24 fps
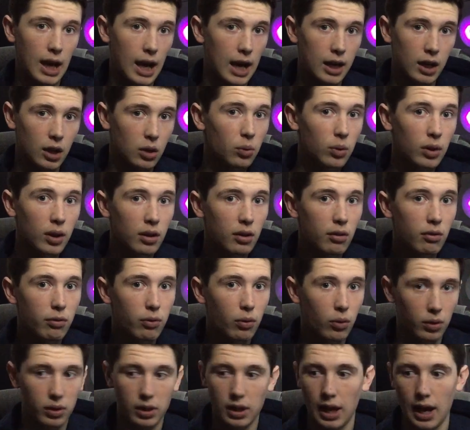adequate
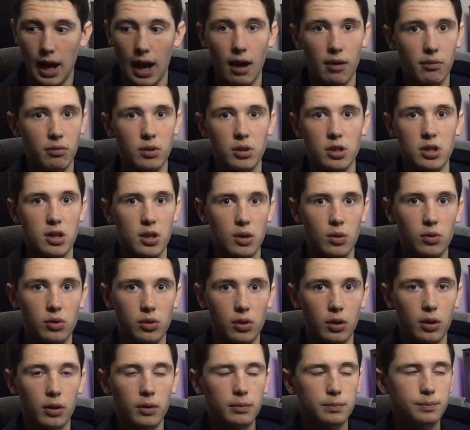for the average
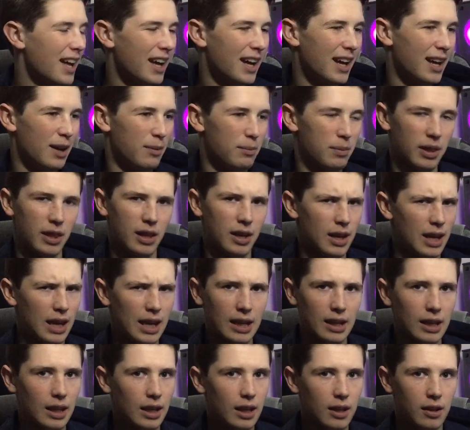user. And then
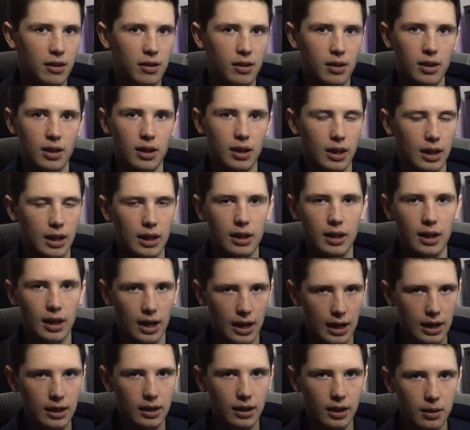8
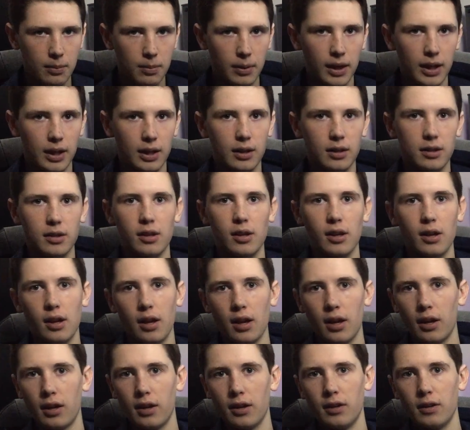gigabytes
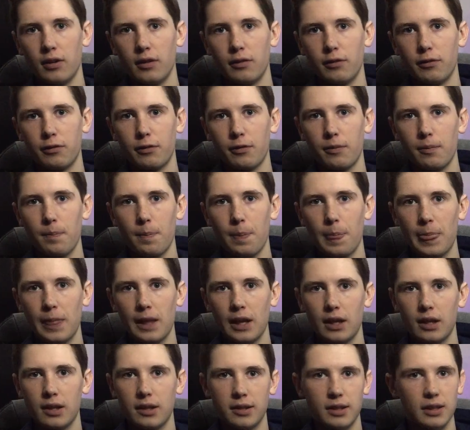of
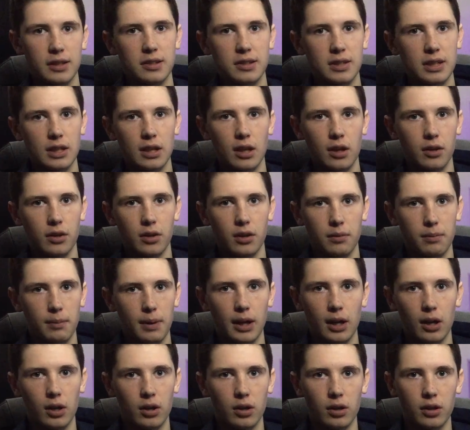1600
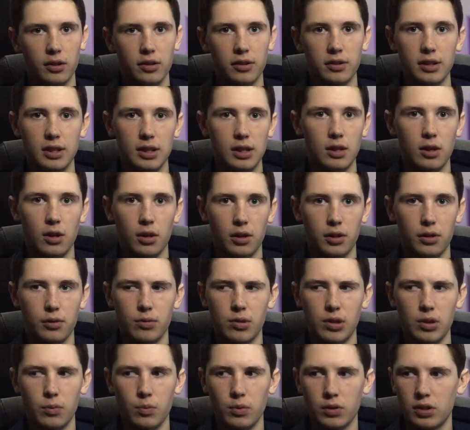megahertz
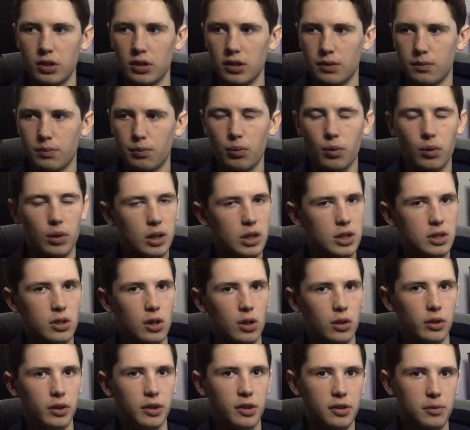DDR3, which is pretty
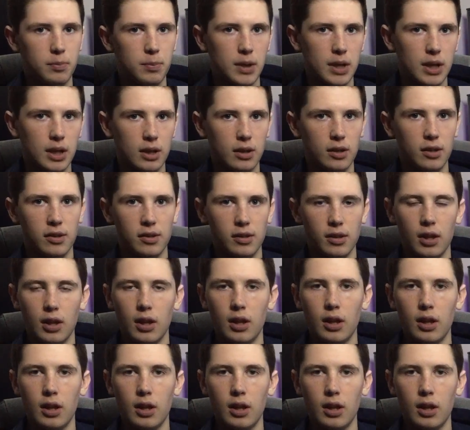solid speeds